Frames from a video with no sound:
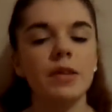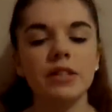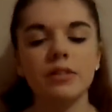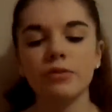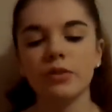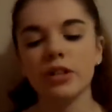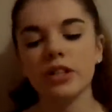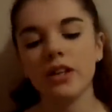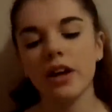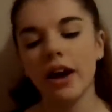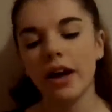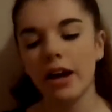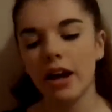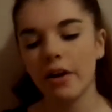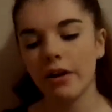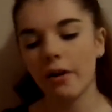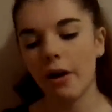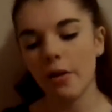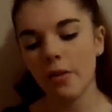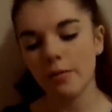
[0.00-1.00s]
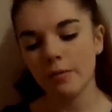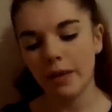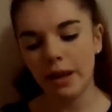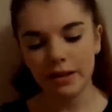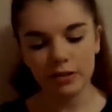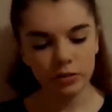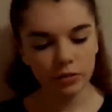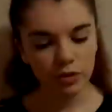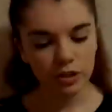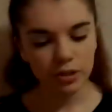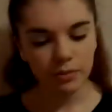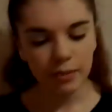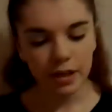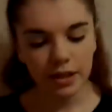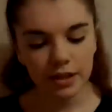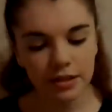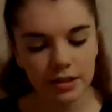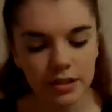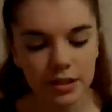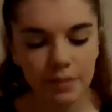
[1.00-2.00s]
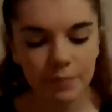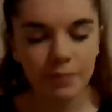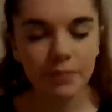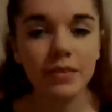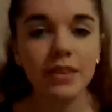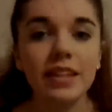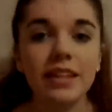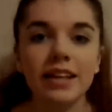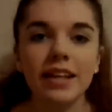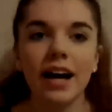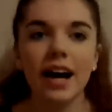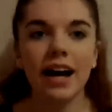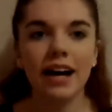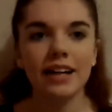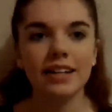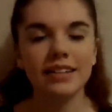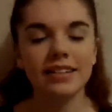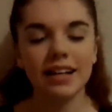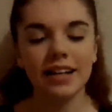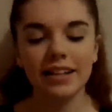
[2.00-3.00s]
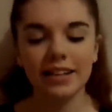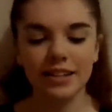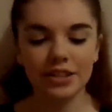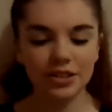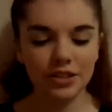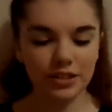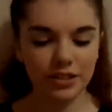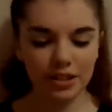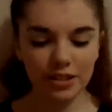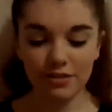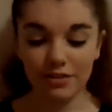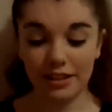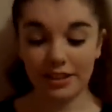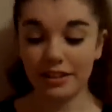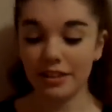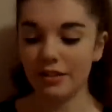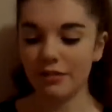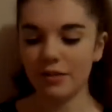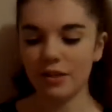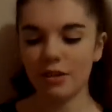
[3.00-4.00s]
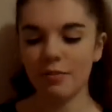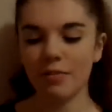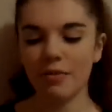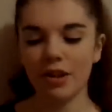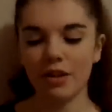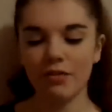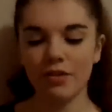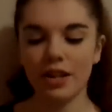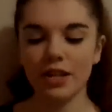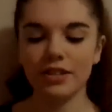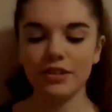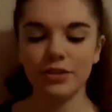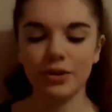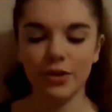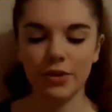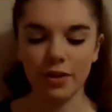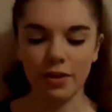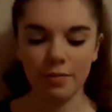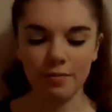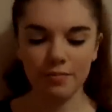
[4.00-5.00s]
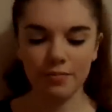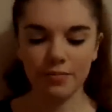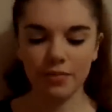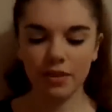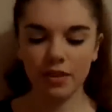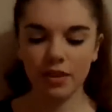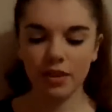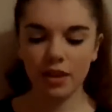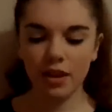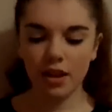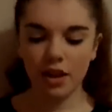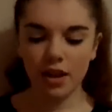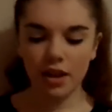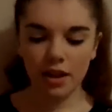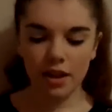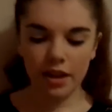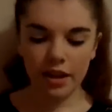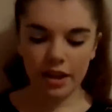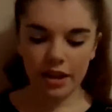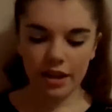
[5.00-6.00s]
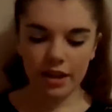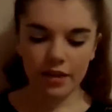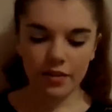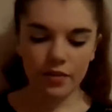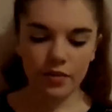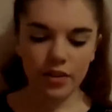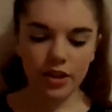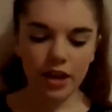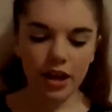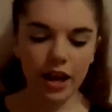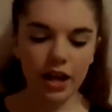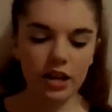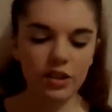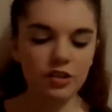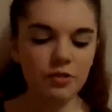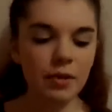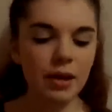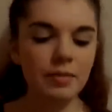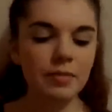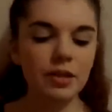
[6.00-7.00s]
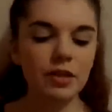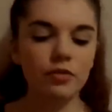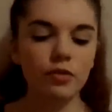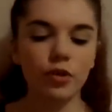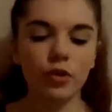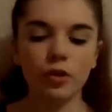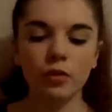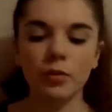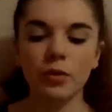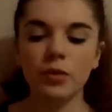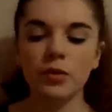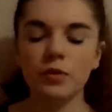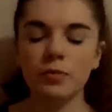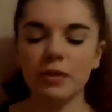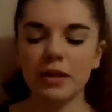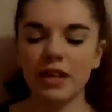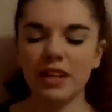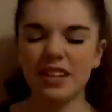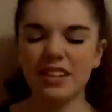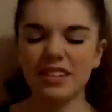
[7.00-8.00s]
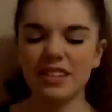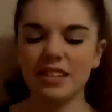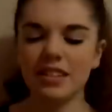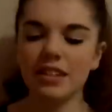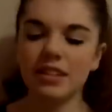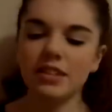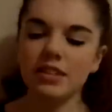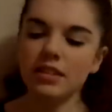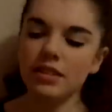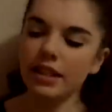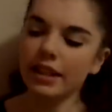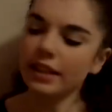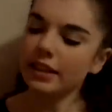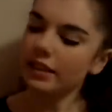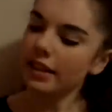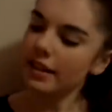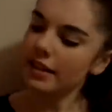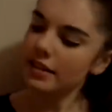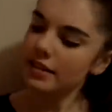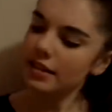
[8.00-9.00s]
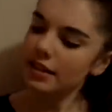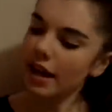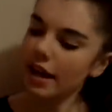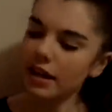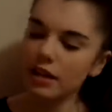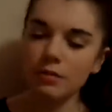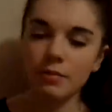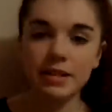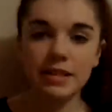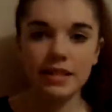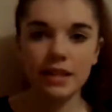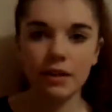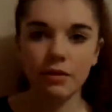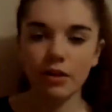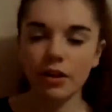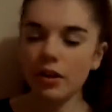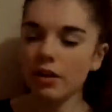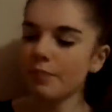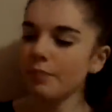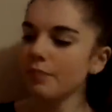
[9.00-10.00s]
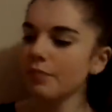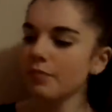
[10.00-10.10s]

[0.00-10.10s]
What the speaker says: year now. I got them last Christmas, and I literally fell in love with them when I first saw them. They kind of remind me of Ugg boots, because this like this kind of material,